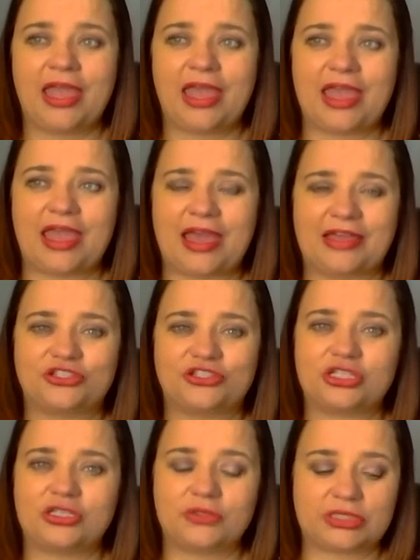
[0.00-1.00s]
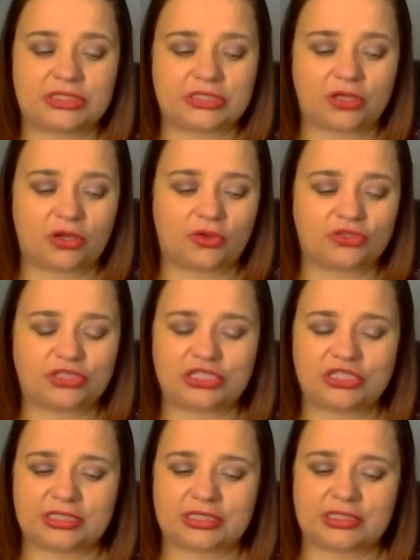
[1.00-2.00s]
and she's
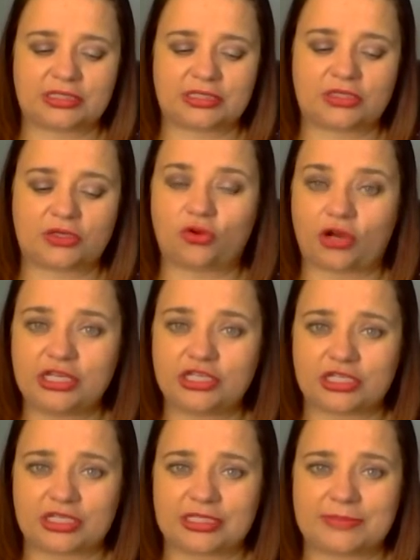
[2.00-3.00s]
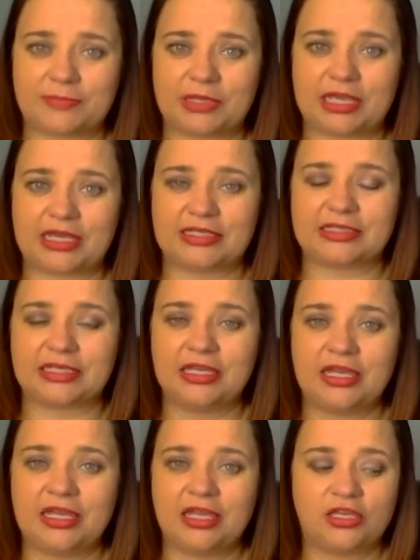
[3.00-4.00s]
just so gracious because
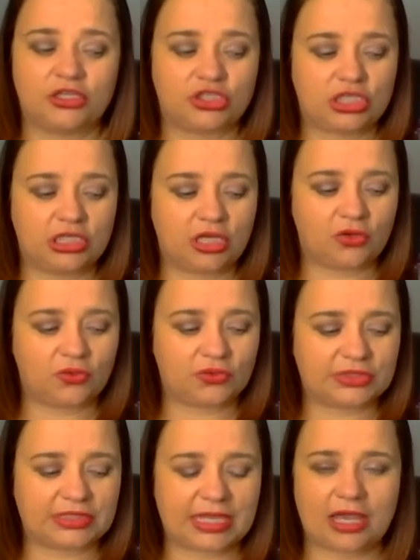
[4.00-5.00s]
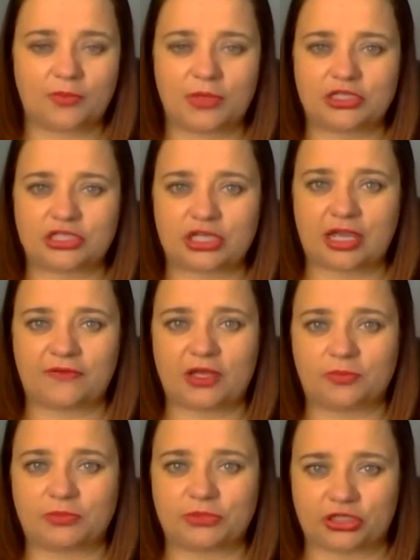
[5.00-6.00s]
she knows how much I've
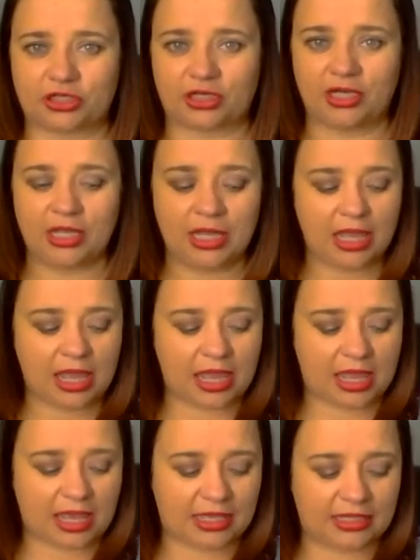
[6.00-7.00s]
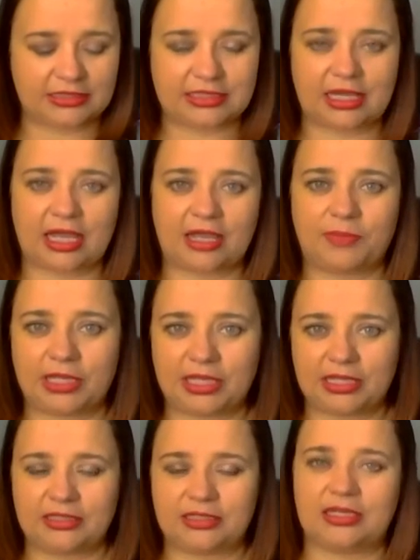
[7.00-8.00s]
helped her, and I've
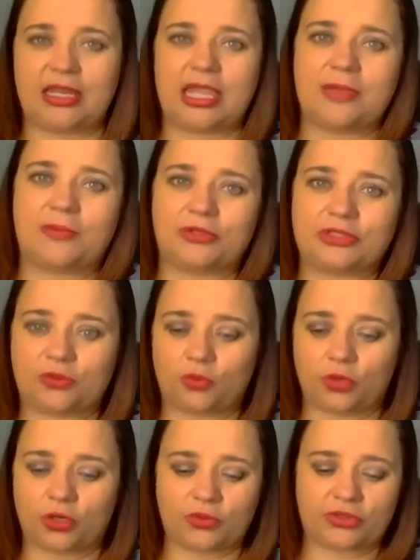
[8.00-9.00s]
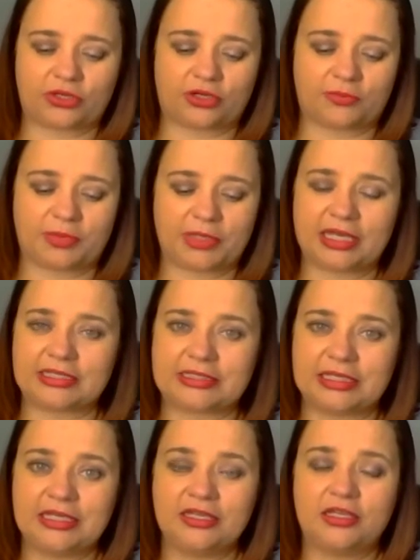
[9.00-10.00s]
been able to work with her because
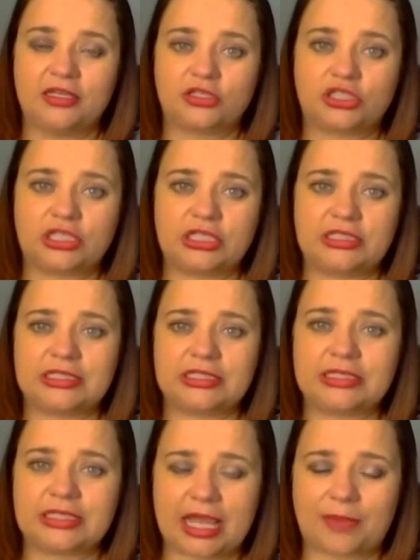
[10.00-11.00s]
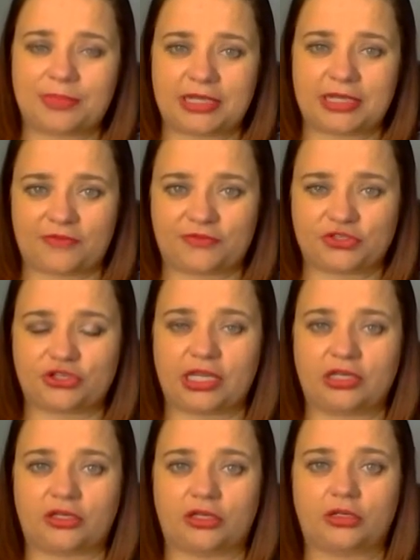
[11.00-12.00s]
she didn't happen to have a
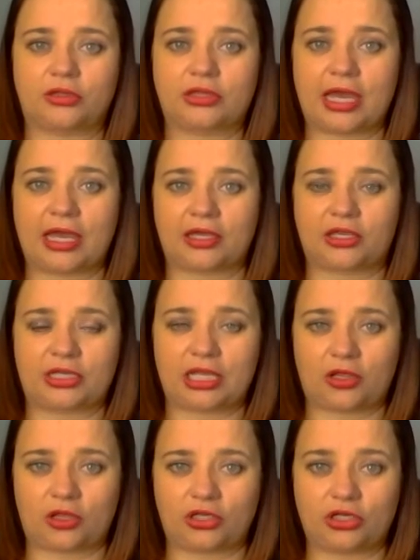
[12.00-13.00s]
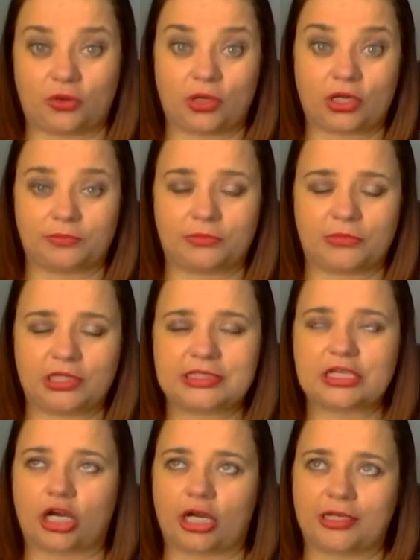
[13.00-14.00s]
trainer that could help, you know,
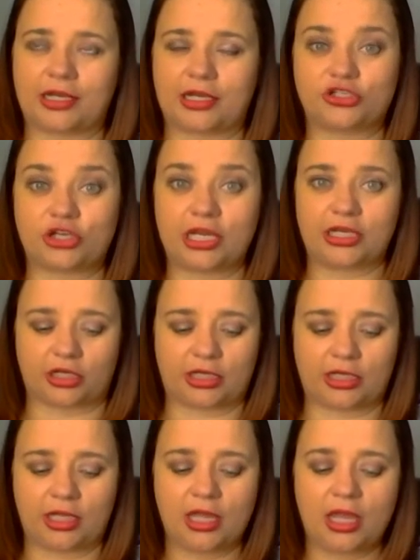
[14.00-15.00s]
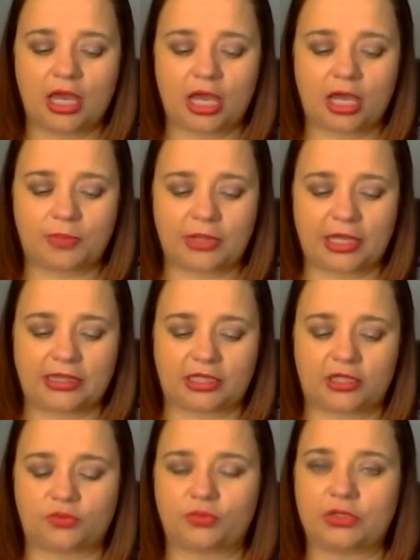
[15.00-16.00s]
sorry, not a trainer, a upline
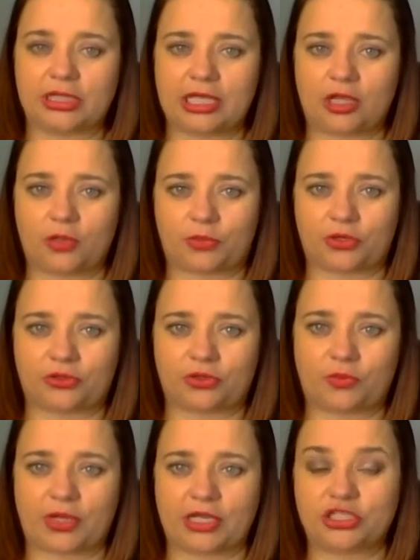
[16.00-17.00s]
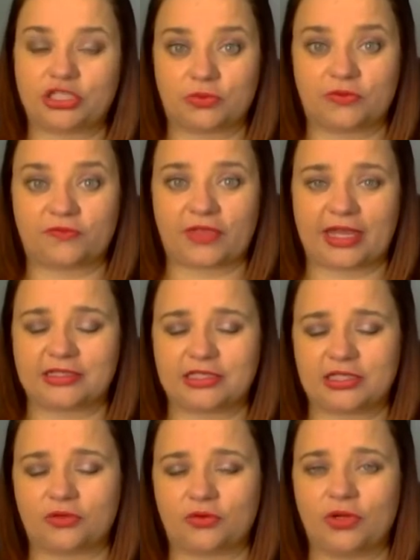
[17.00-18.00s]
that could really help her the way she would have liked
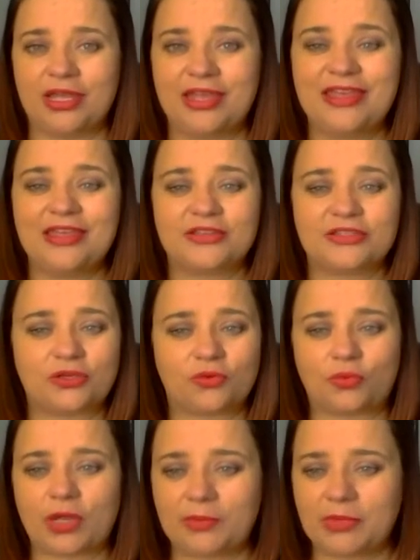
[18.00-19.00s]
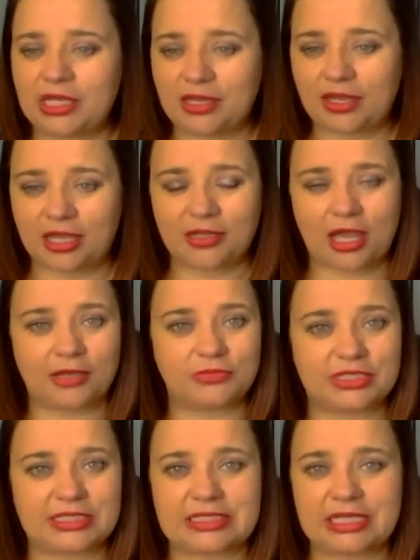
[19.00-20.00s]
to. So Remy, I'm
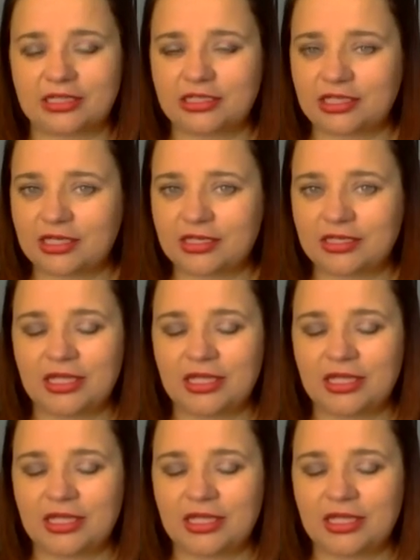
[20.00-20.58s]
just telling you,